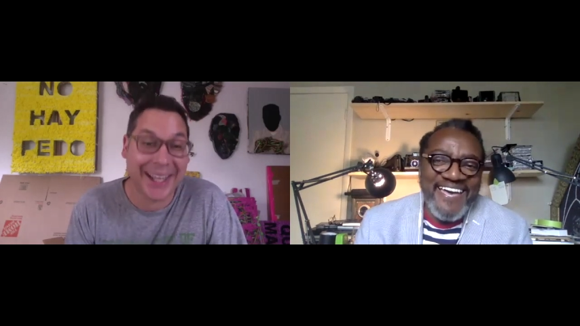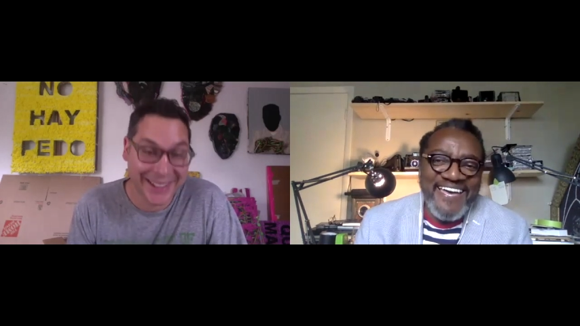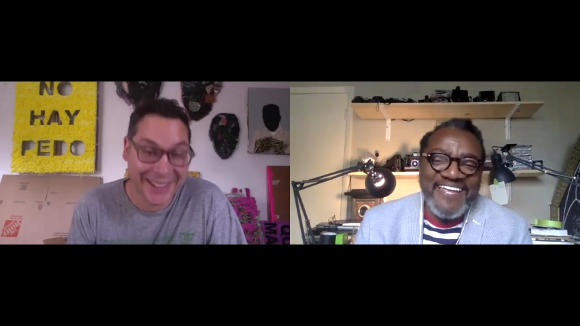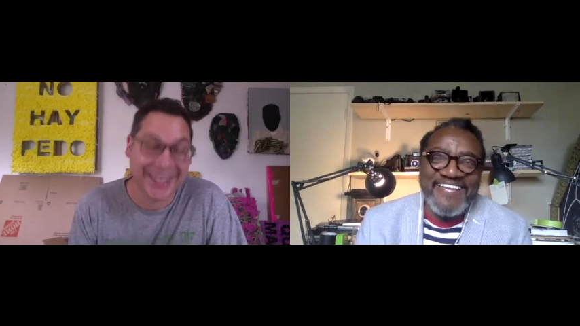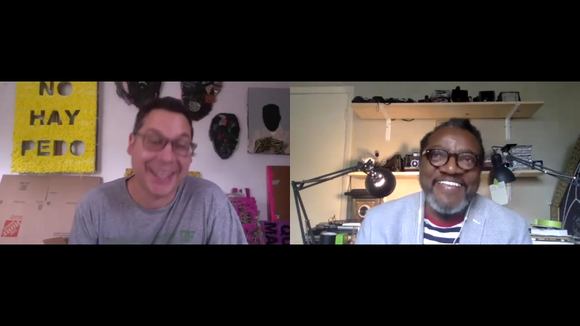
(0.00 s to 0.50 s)

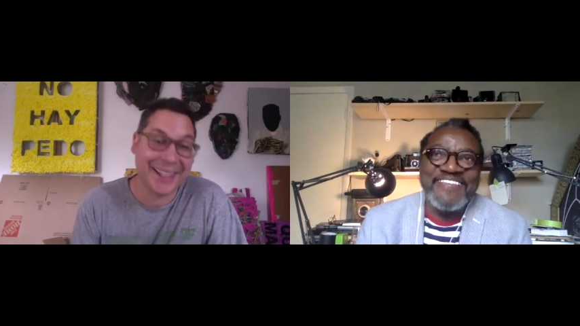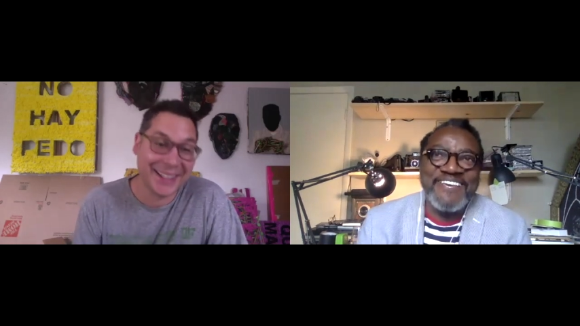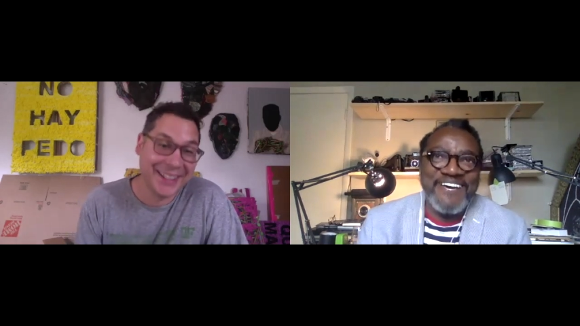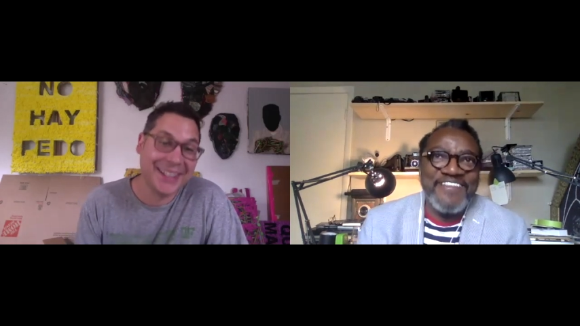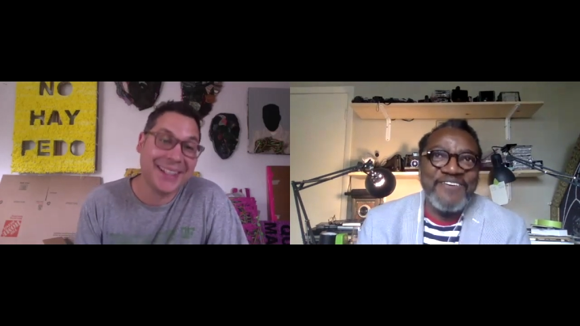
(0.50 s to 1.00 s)
Speaker 1: and the
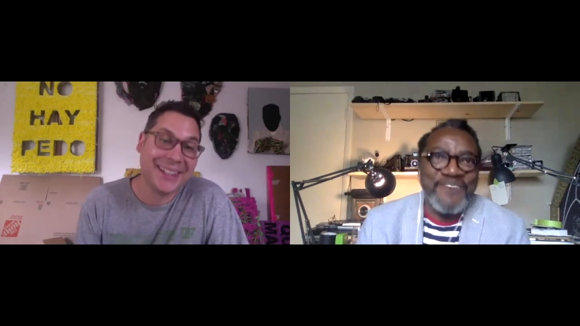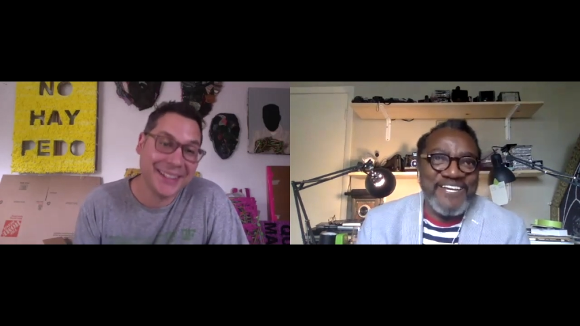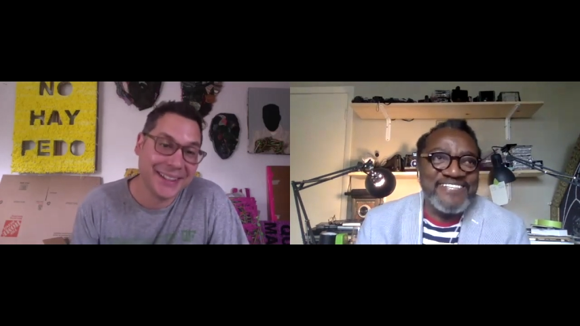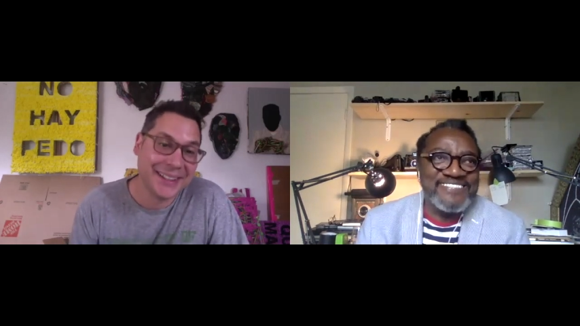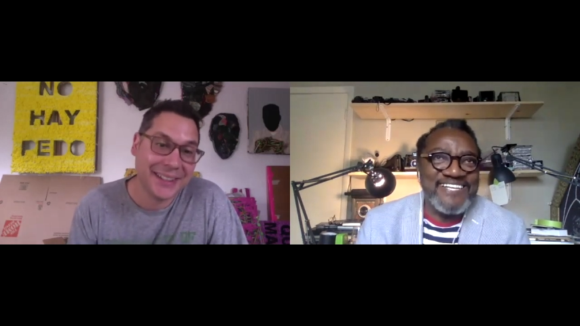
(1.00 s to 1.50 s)
other one,
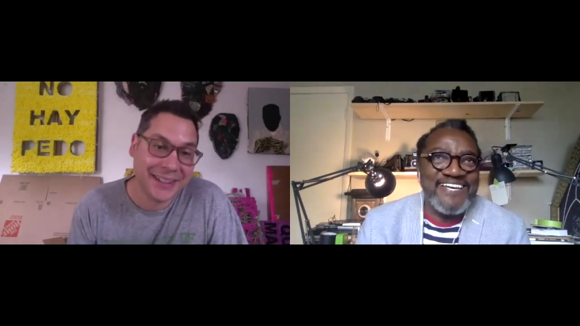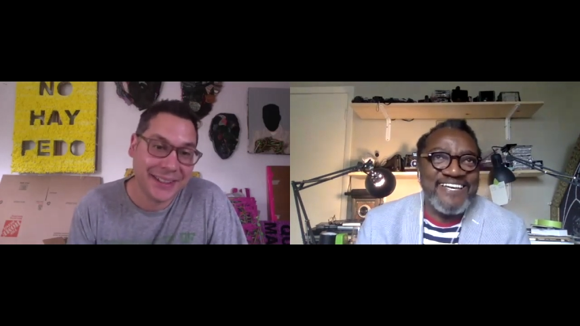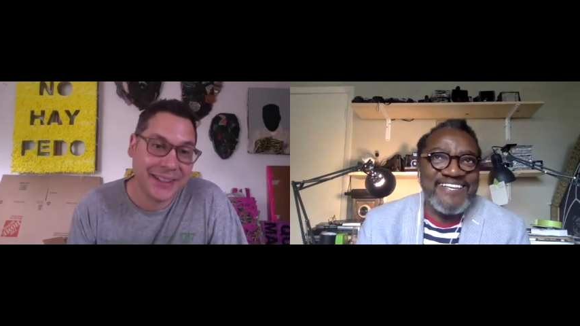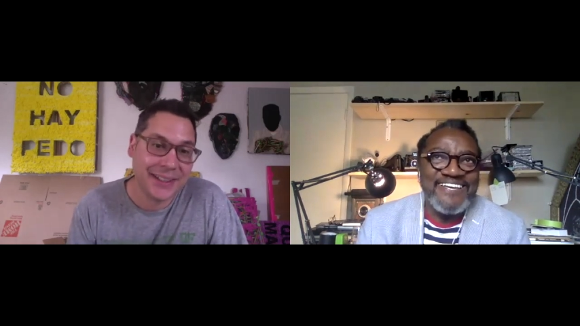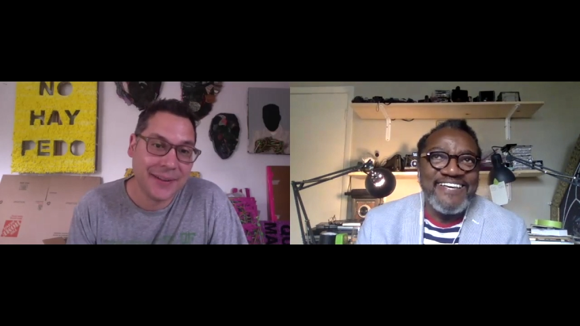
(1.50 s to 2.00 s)
it's like
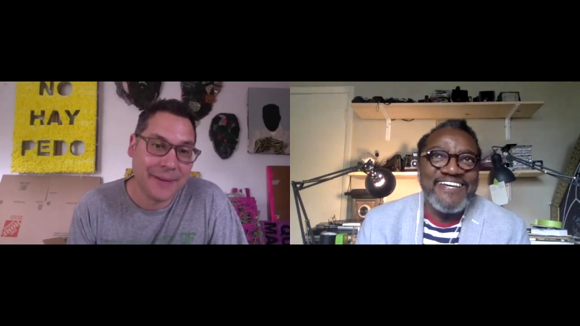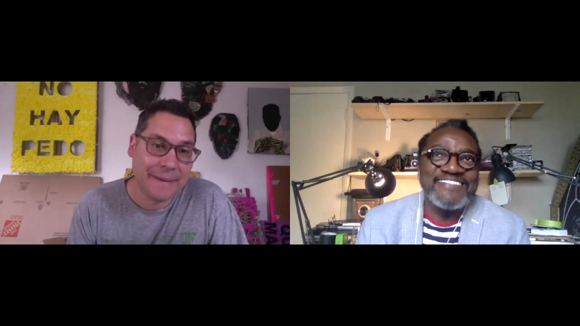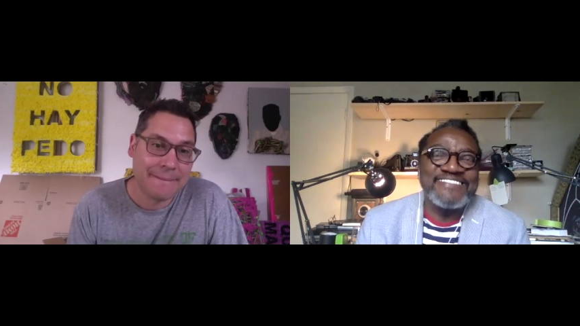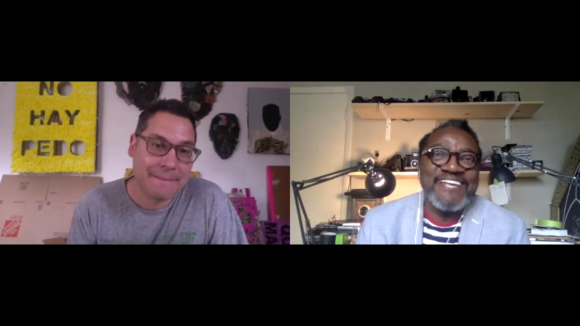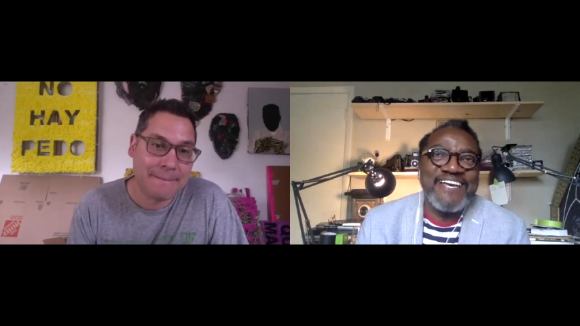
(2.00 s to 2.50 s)
it's
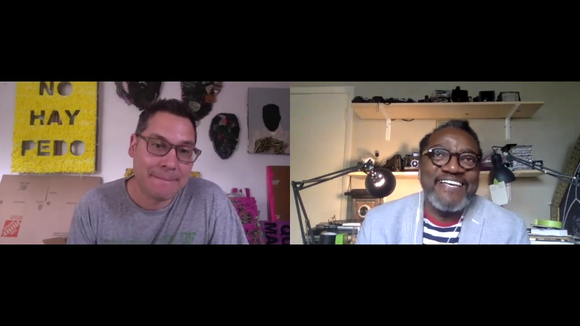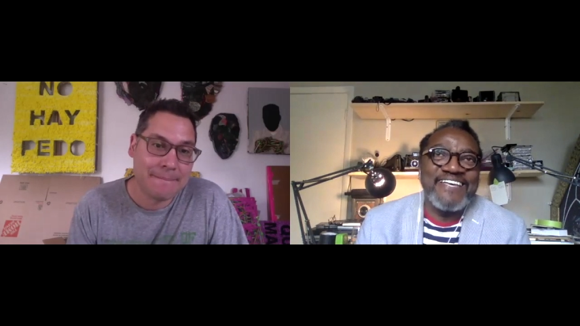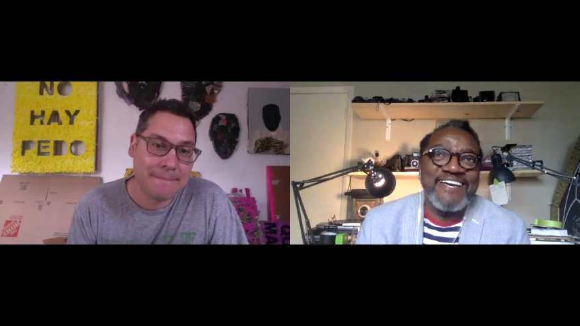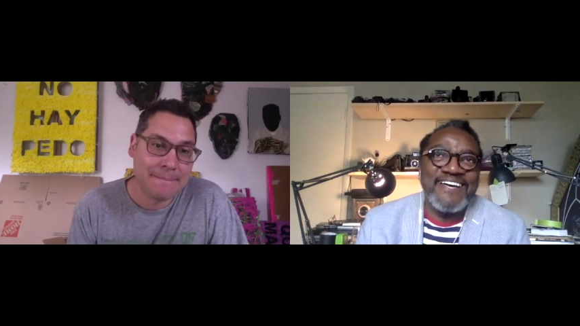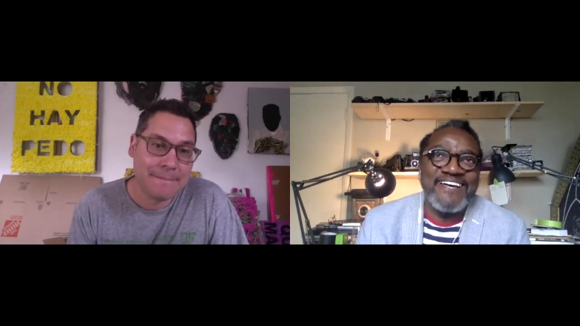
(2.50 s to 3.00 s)
like
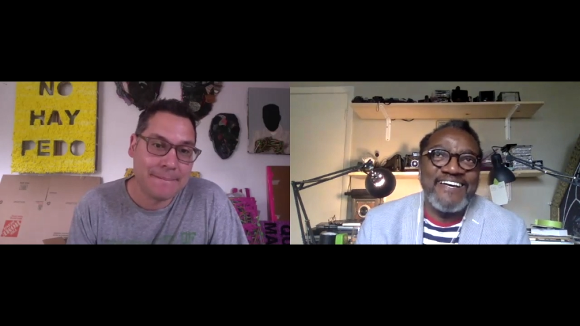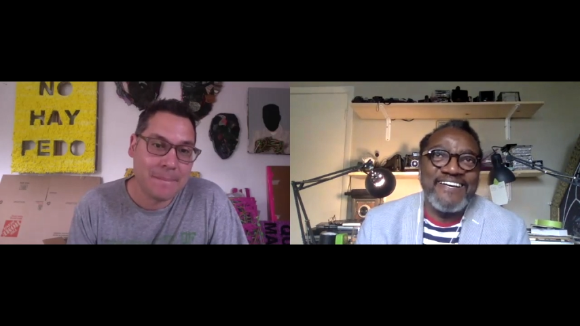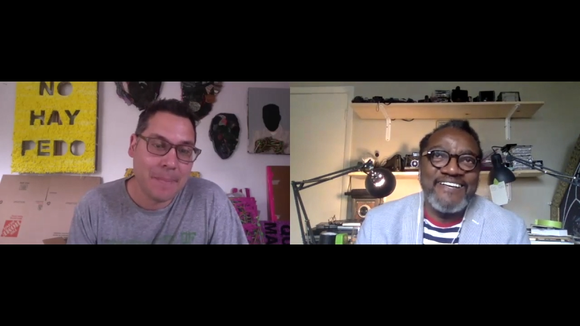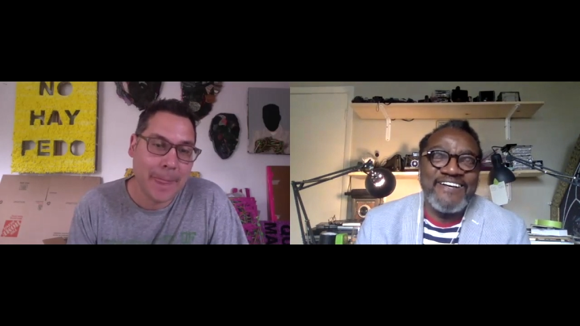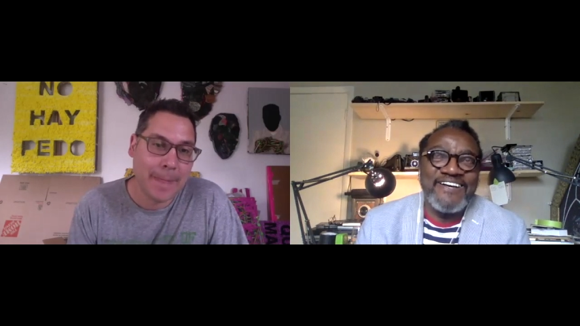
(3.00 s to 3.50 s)
uh,
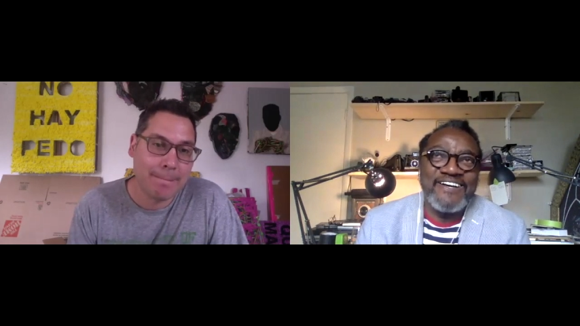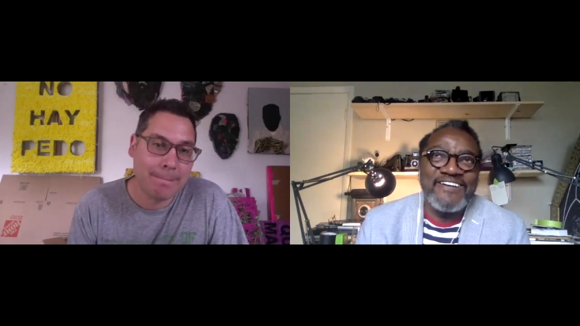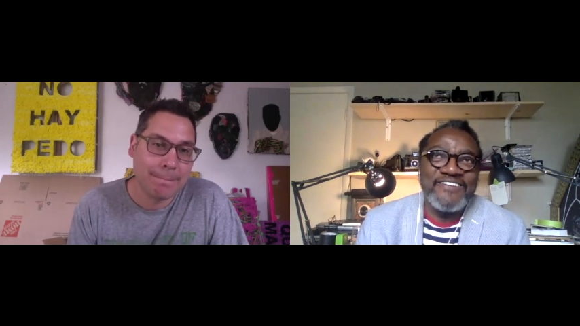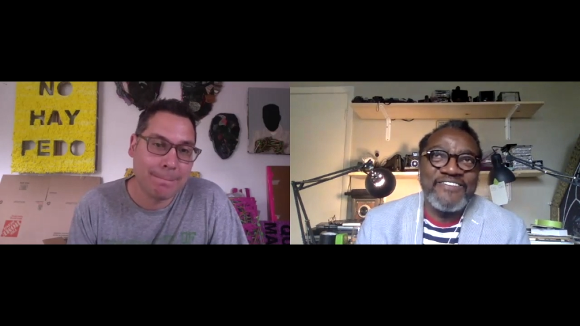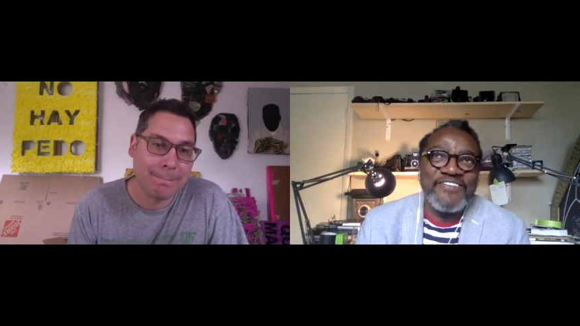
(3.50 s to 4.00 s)

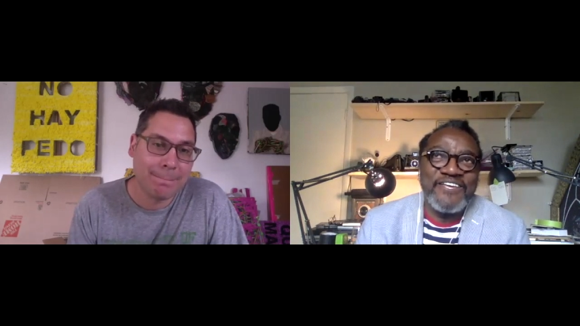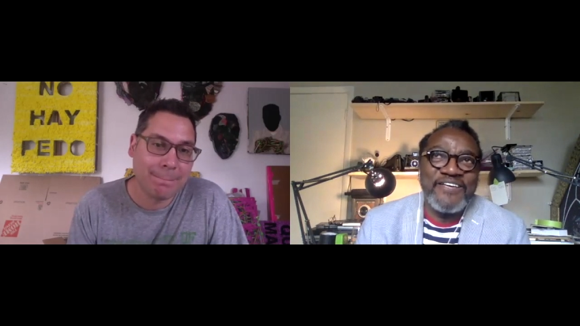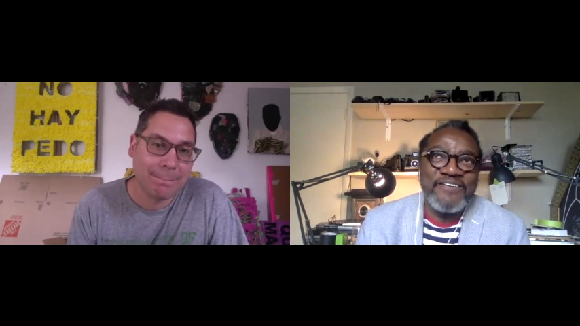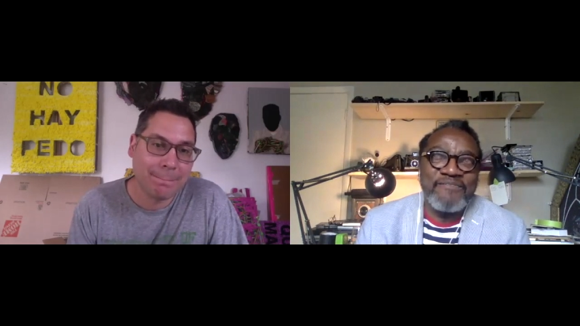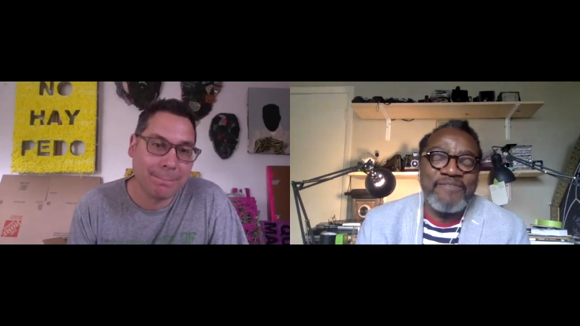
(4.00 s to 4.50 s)

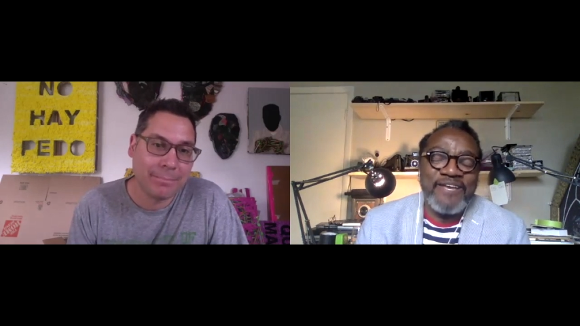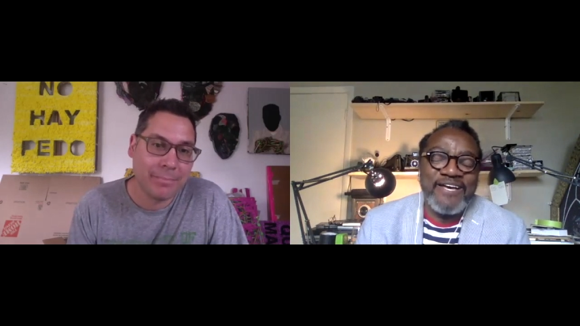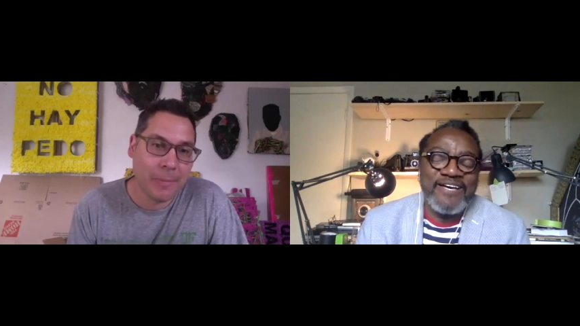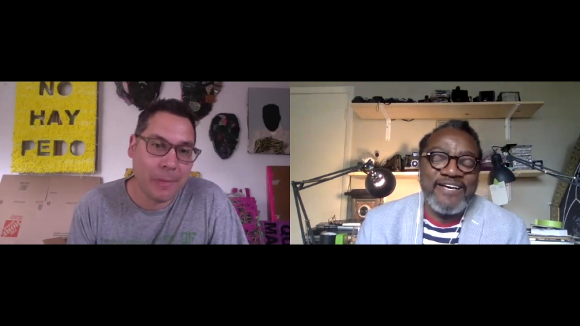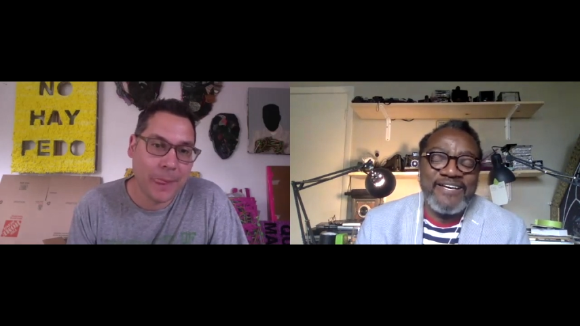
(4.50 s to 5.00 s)
the
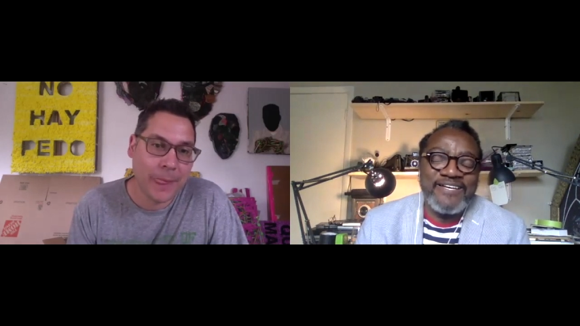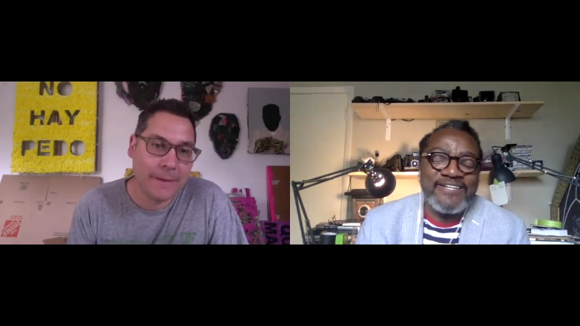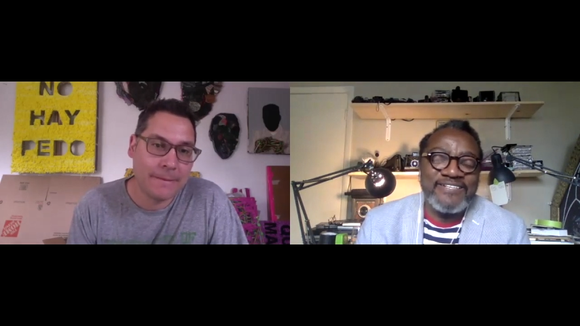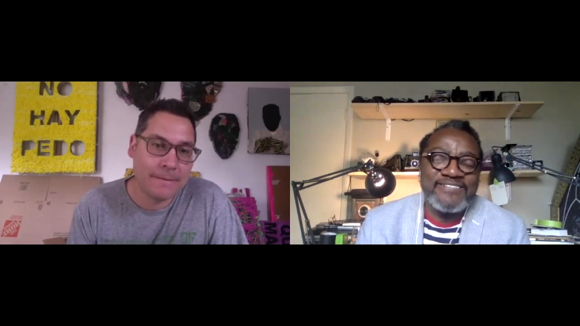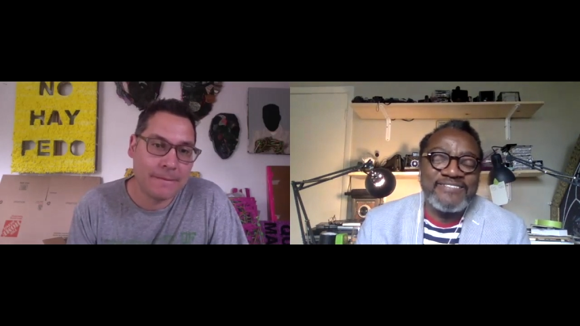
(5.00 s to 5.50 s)

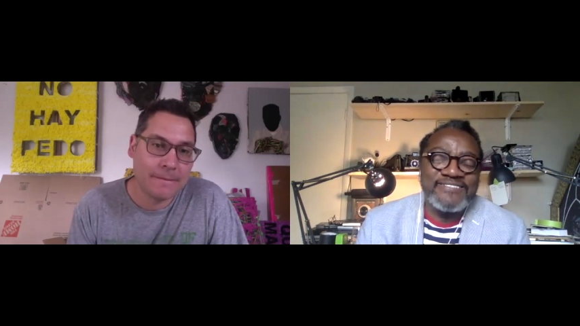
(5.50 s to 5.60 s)
uh,